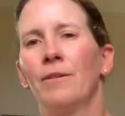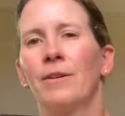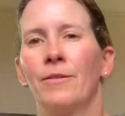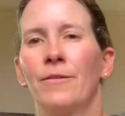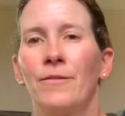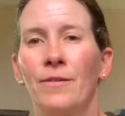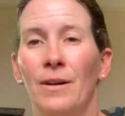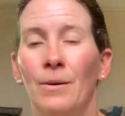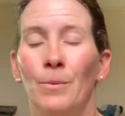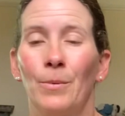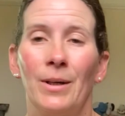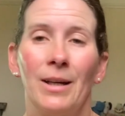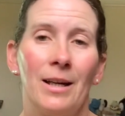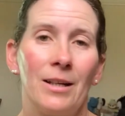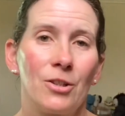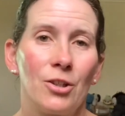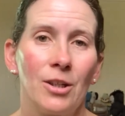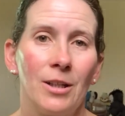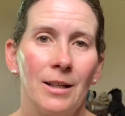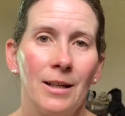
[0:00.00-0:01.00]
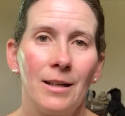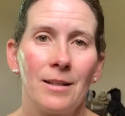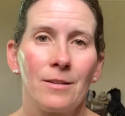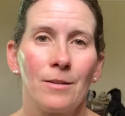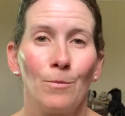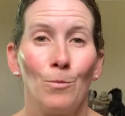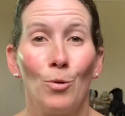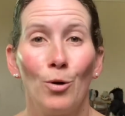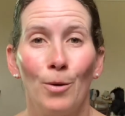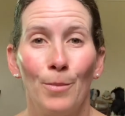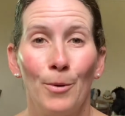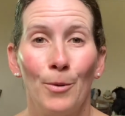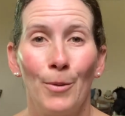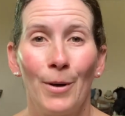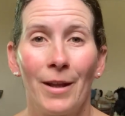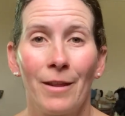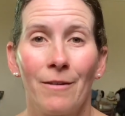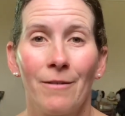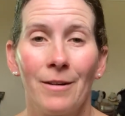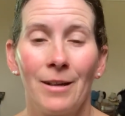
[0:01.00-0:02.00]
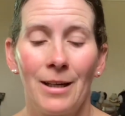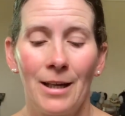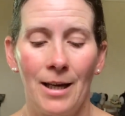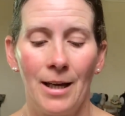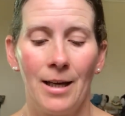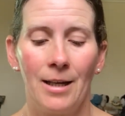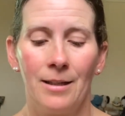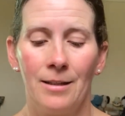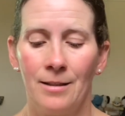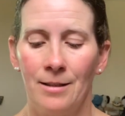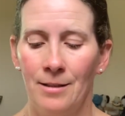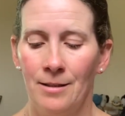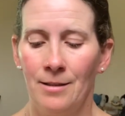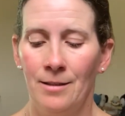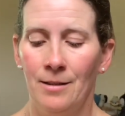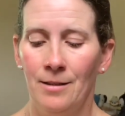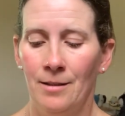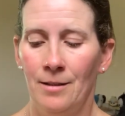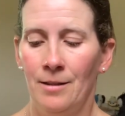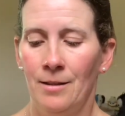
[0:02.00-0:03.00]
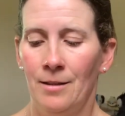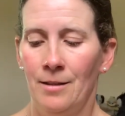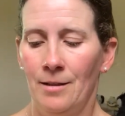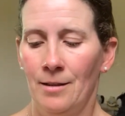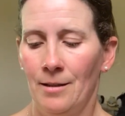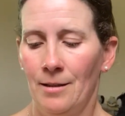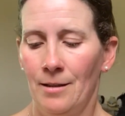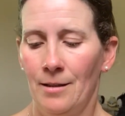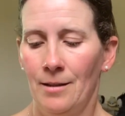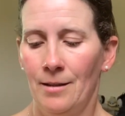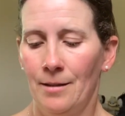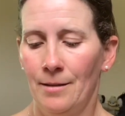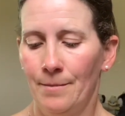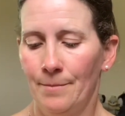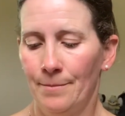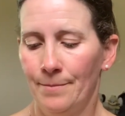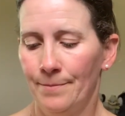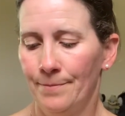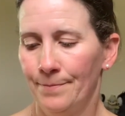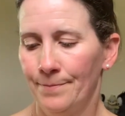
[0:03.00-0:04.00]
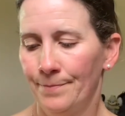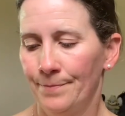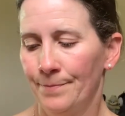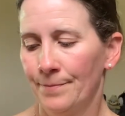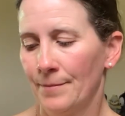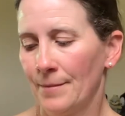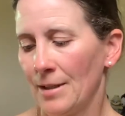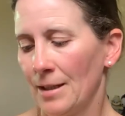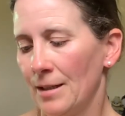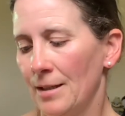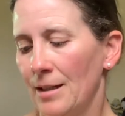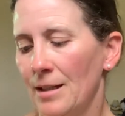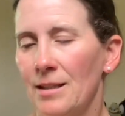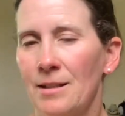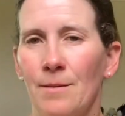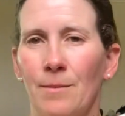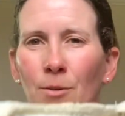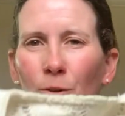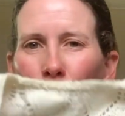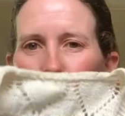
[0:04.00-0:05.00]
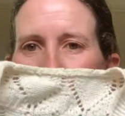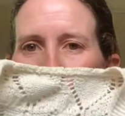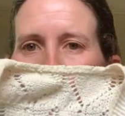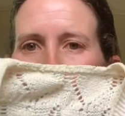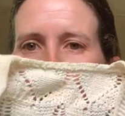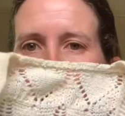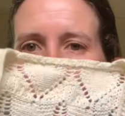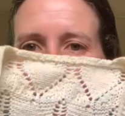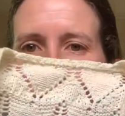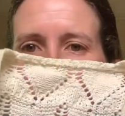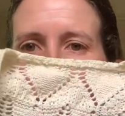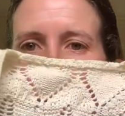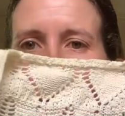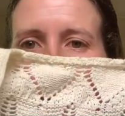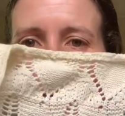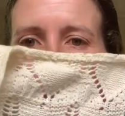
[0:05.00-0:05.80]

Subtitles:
if we actually get some warmer weather again. It needs a good wash,